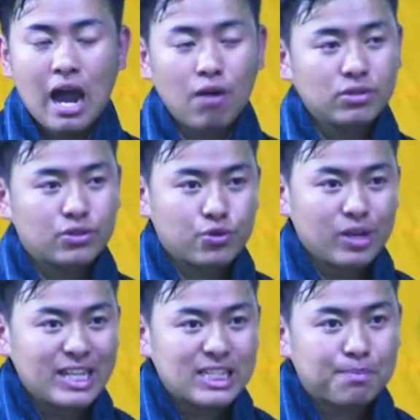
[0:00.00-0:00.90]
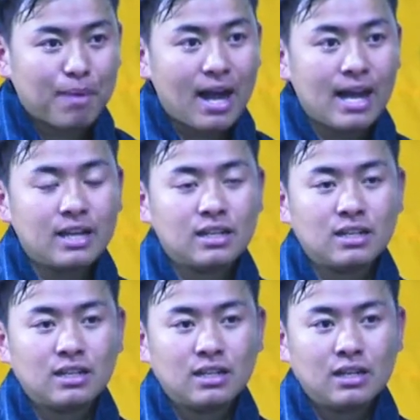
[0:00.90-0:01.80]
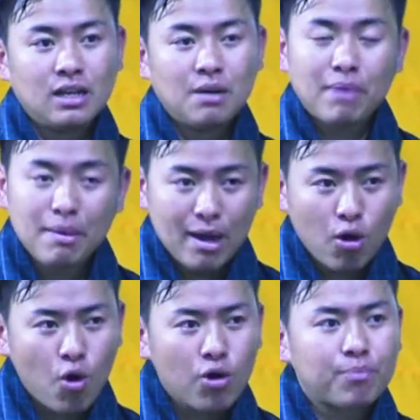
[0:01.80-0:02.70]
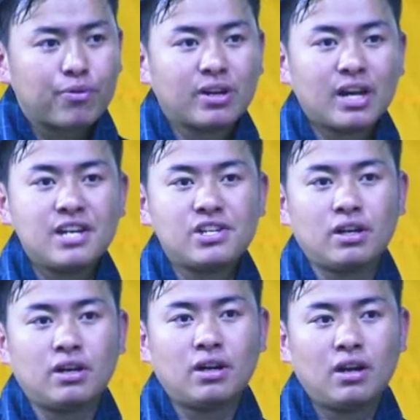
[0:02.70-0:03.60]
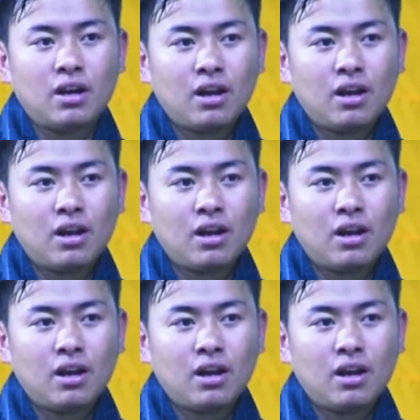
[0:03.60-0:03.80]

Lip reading: I was truly inspired by my own progression